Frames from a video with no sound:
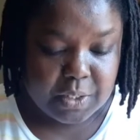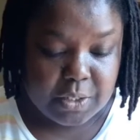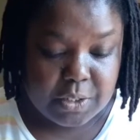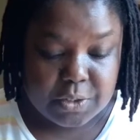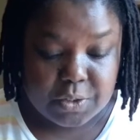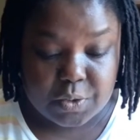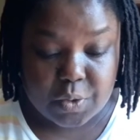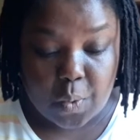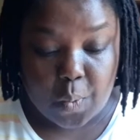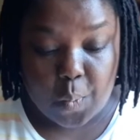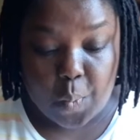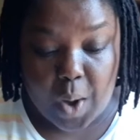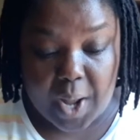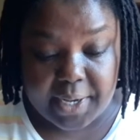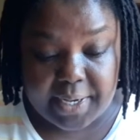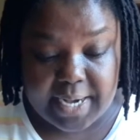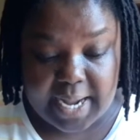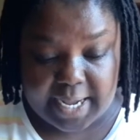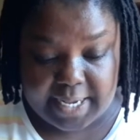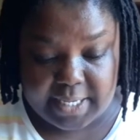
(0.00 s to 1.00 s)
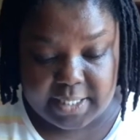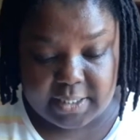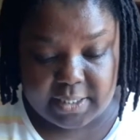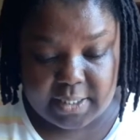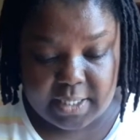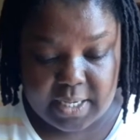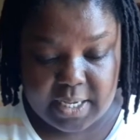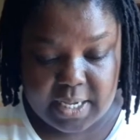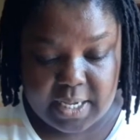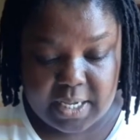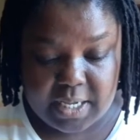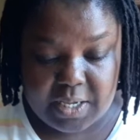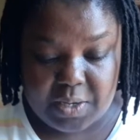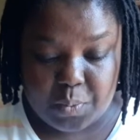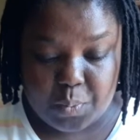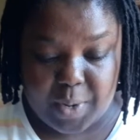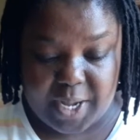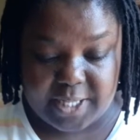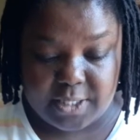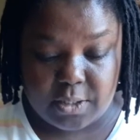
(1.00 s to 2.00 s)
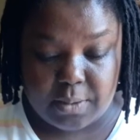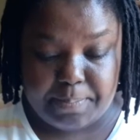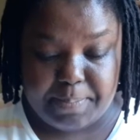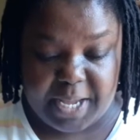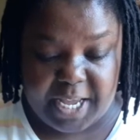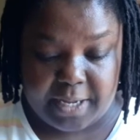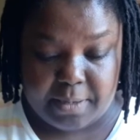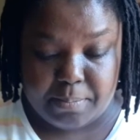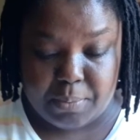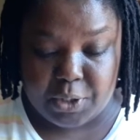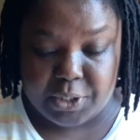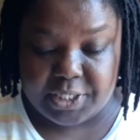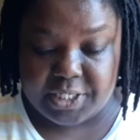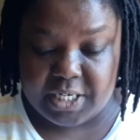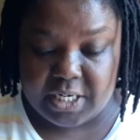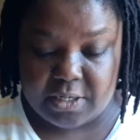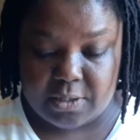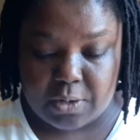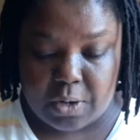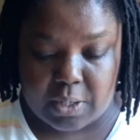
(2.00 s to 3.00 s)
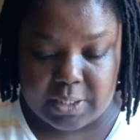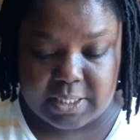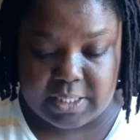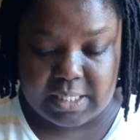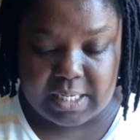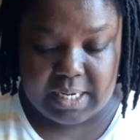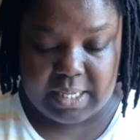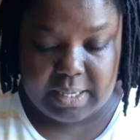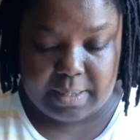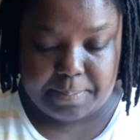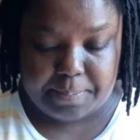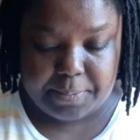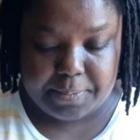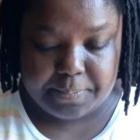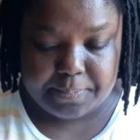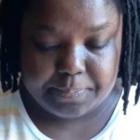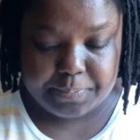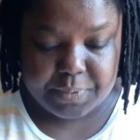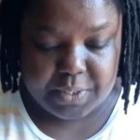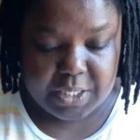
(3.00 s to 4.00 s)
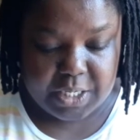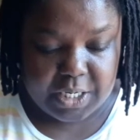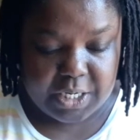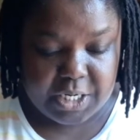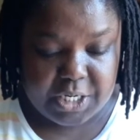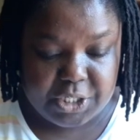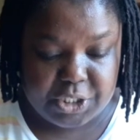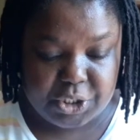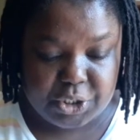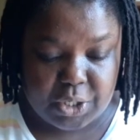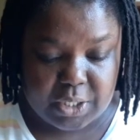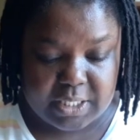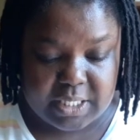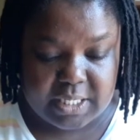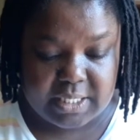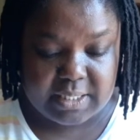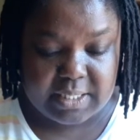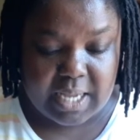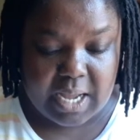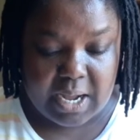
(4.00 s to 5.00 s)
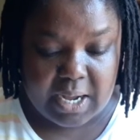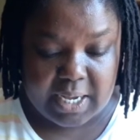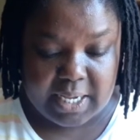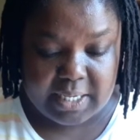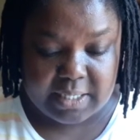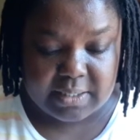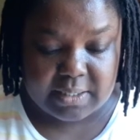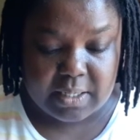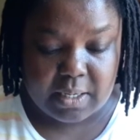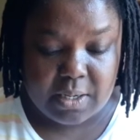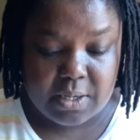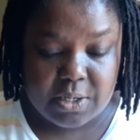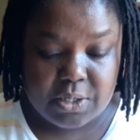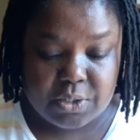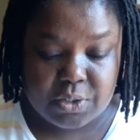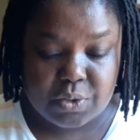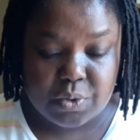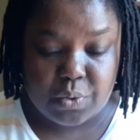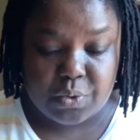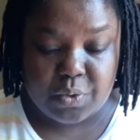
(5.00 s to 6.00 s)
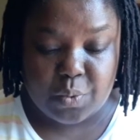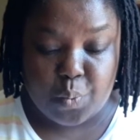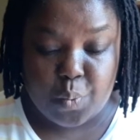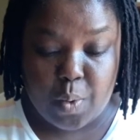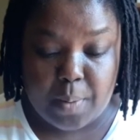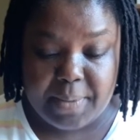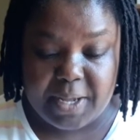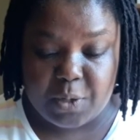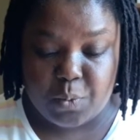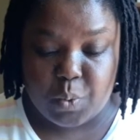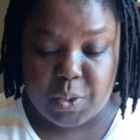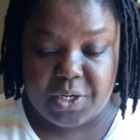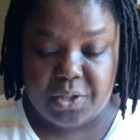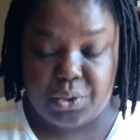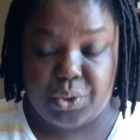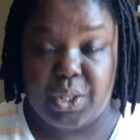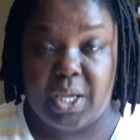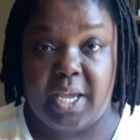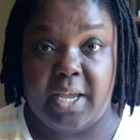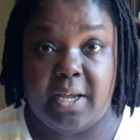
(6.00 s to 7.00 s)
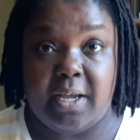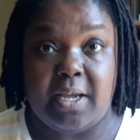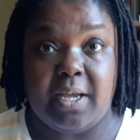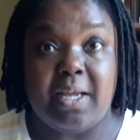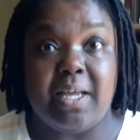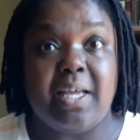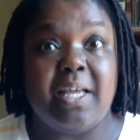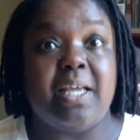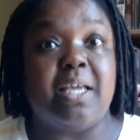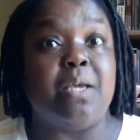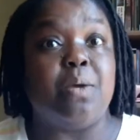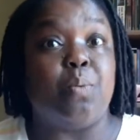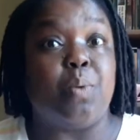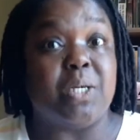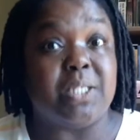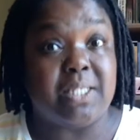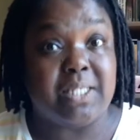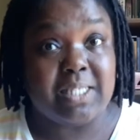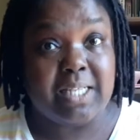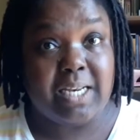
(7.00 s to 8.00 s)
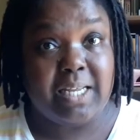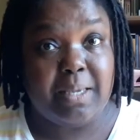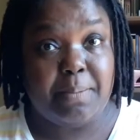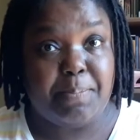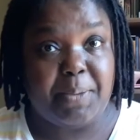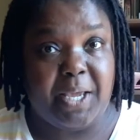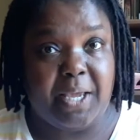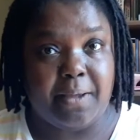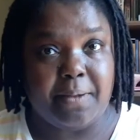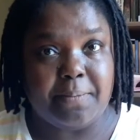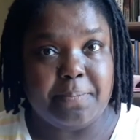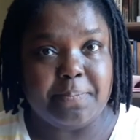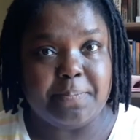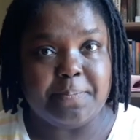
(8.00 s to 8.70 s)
So one night, he went to bed but did not sleep. He shut his eyes so the woman would think he was sleeping.